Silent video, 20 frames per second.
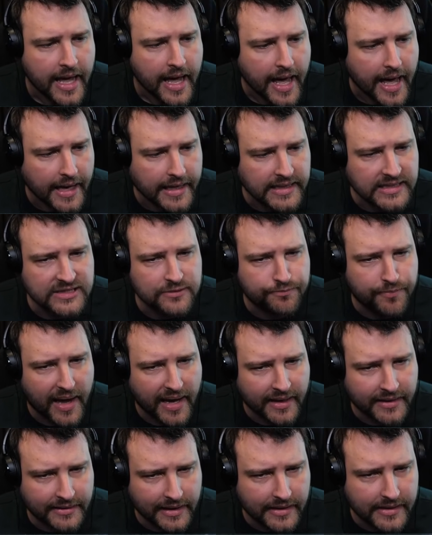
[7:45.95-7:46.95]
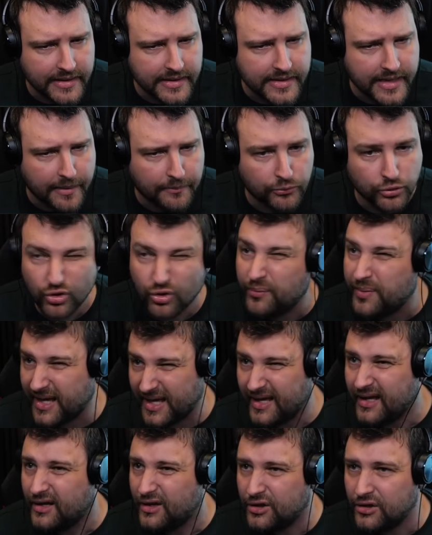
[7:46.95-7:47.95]
expected them to
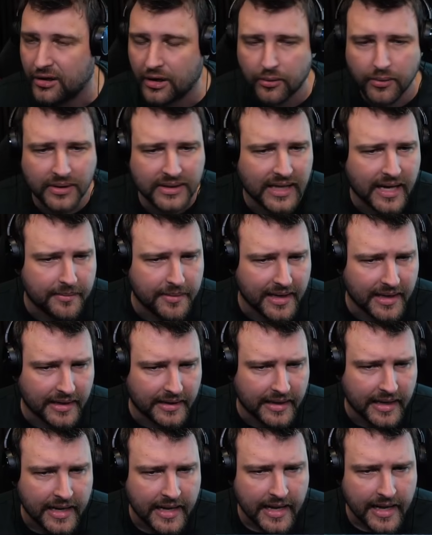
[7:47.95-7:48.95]
be. You know what I mean?